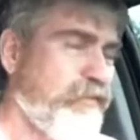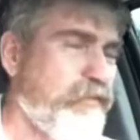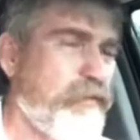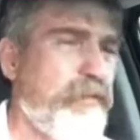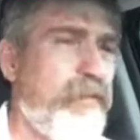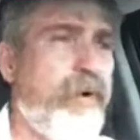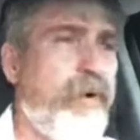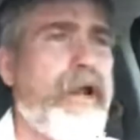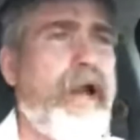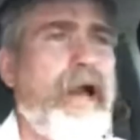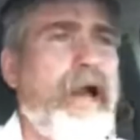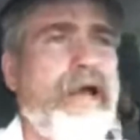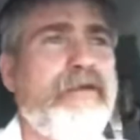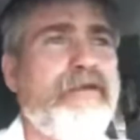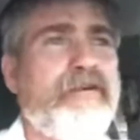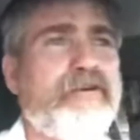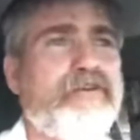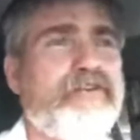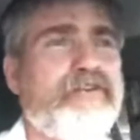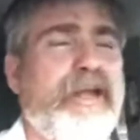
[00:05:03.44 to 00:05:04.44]
from what
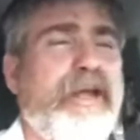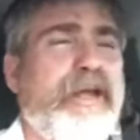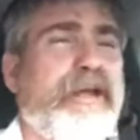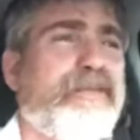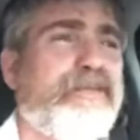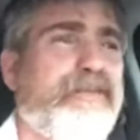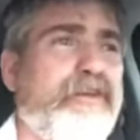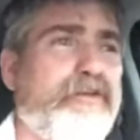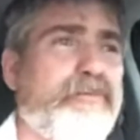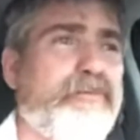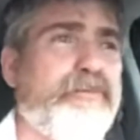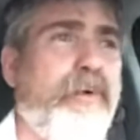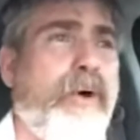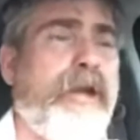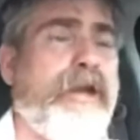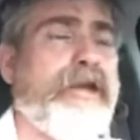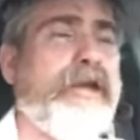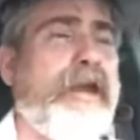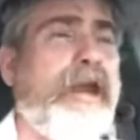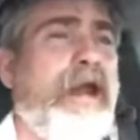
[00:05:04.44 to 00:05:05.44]
I understand at this
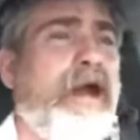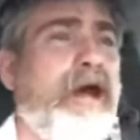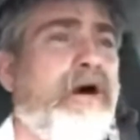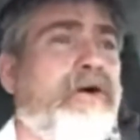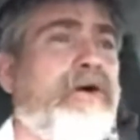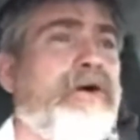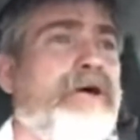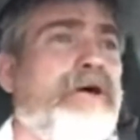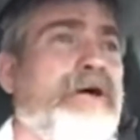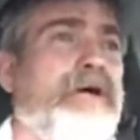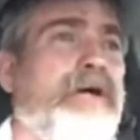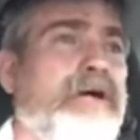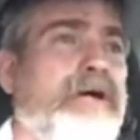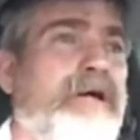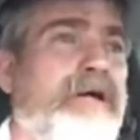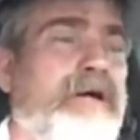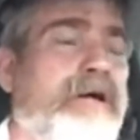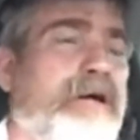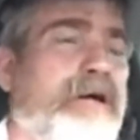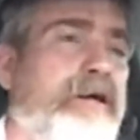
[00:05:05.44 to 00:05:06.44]
point now,
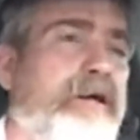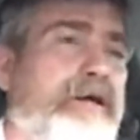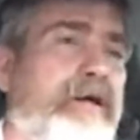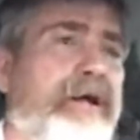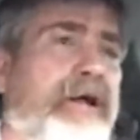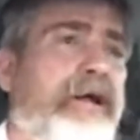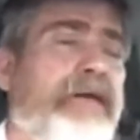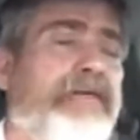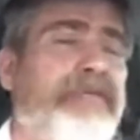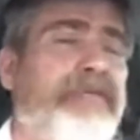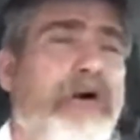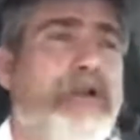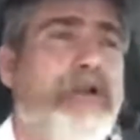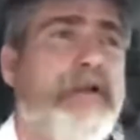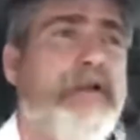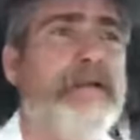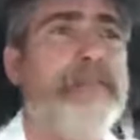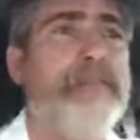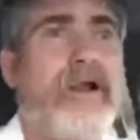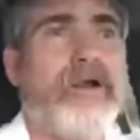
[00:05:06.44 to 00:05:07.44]

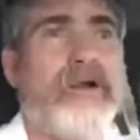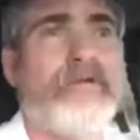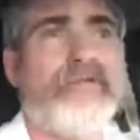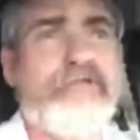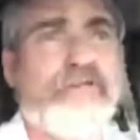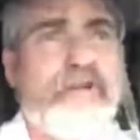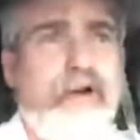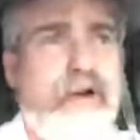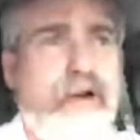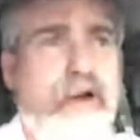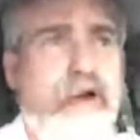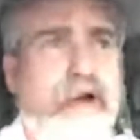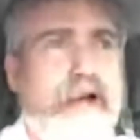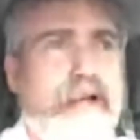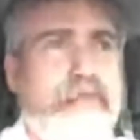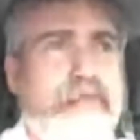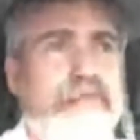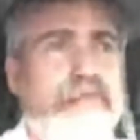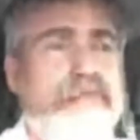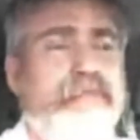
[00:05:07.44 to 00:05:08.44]
it's only a matter
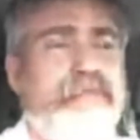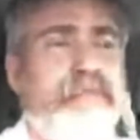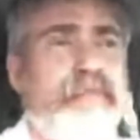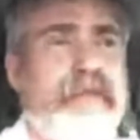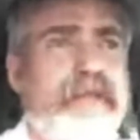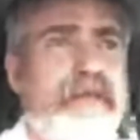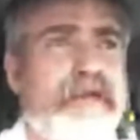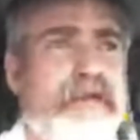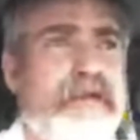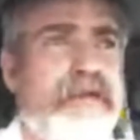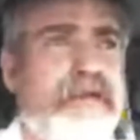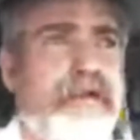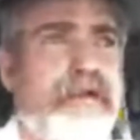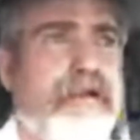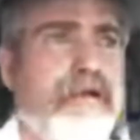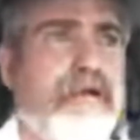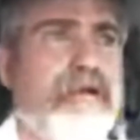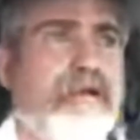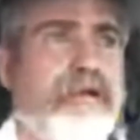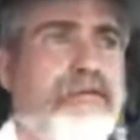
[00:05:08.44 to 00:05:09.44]
of time
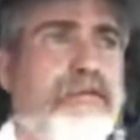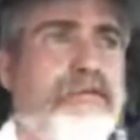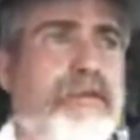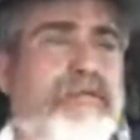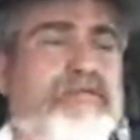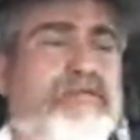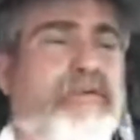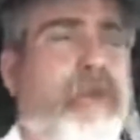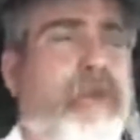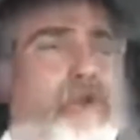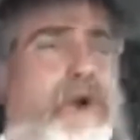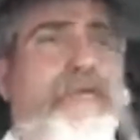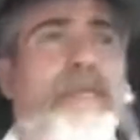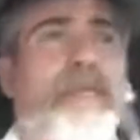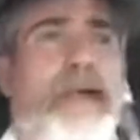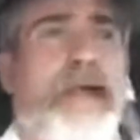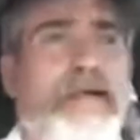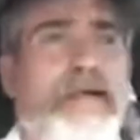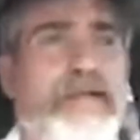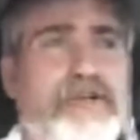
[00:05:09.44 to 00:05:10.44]

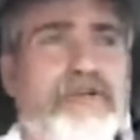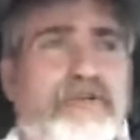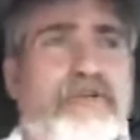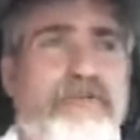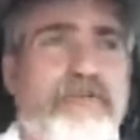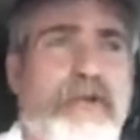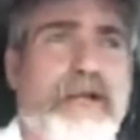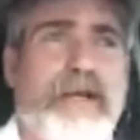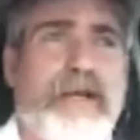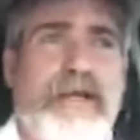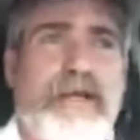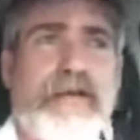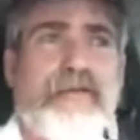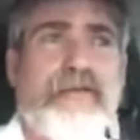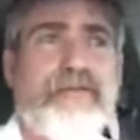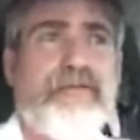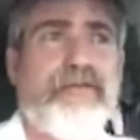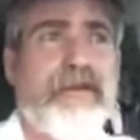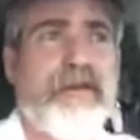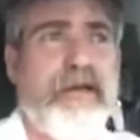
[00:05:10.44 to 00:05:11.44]
before a major
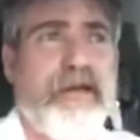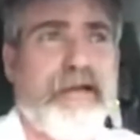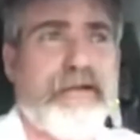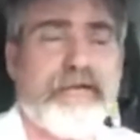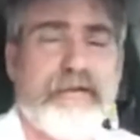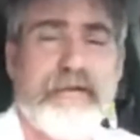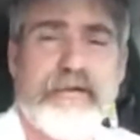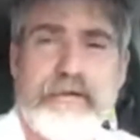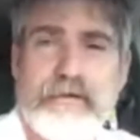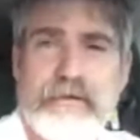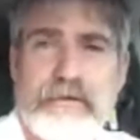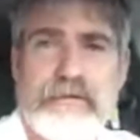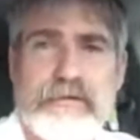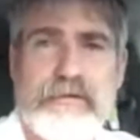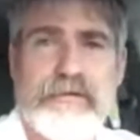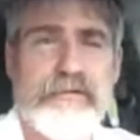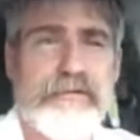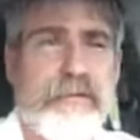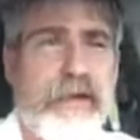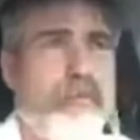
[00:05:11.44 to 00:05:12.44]
city gets hit
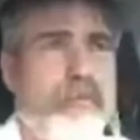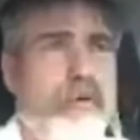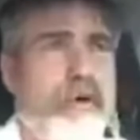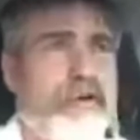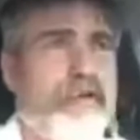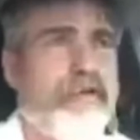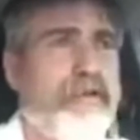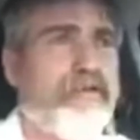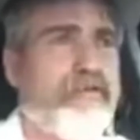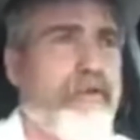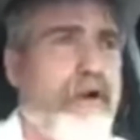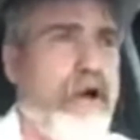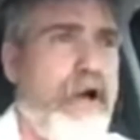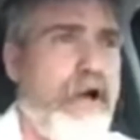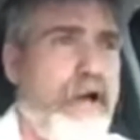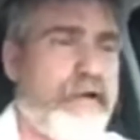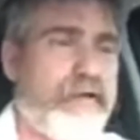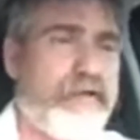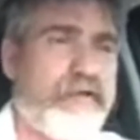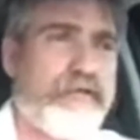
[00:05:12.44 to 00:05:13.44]
by one of these
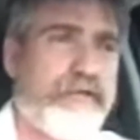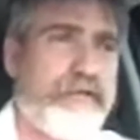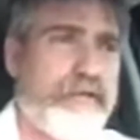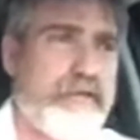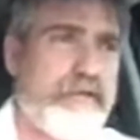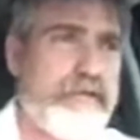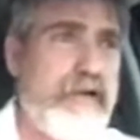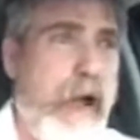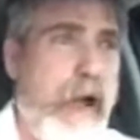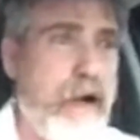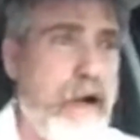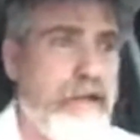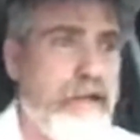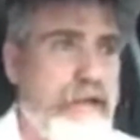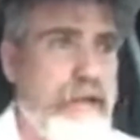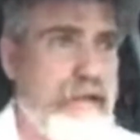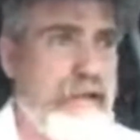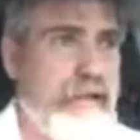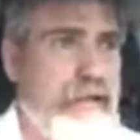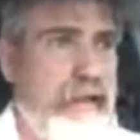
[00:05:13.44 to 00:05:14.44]

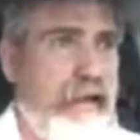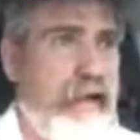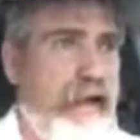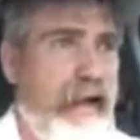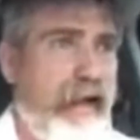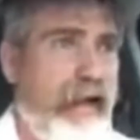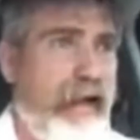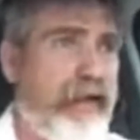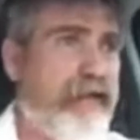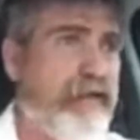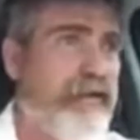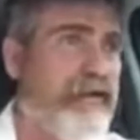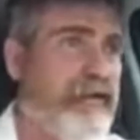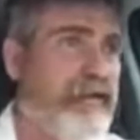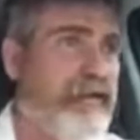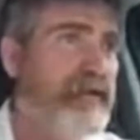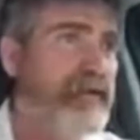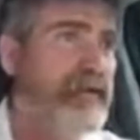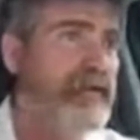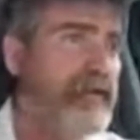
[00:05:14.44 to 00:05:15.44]
rockets.
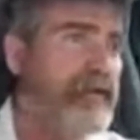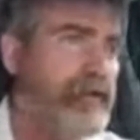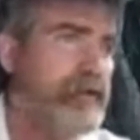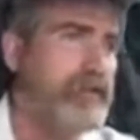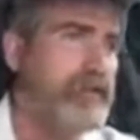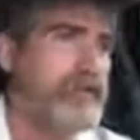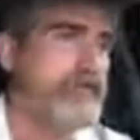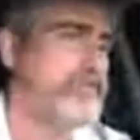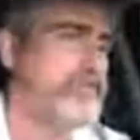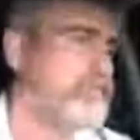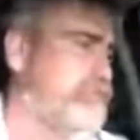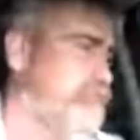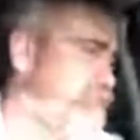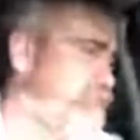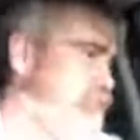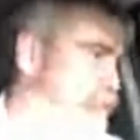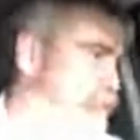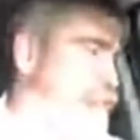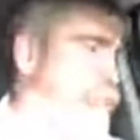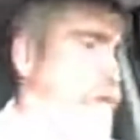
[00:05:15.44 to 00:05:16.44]
And
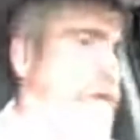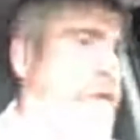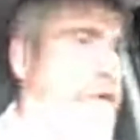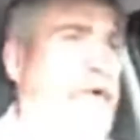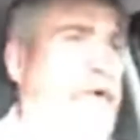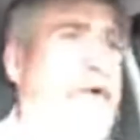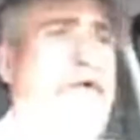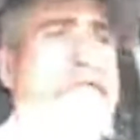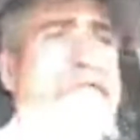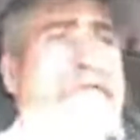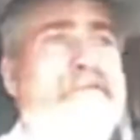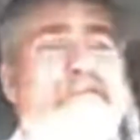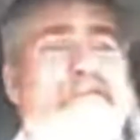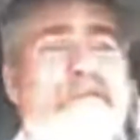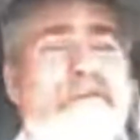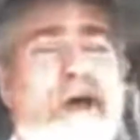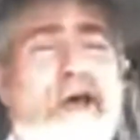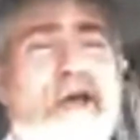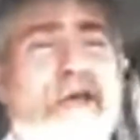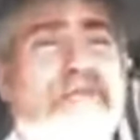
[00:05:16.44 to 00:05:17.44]
depending
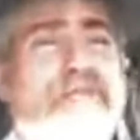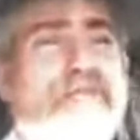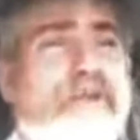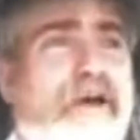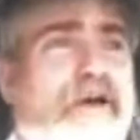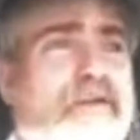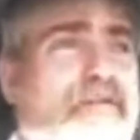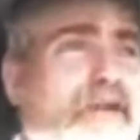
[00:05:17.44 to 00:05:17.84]
on the size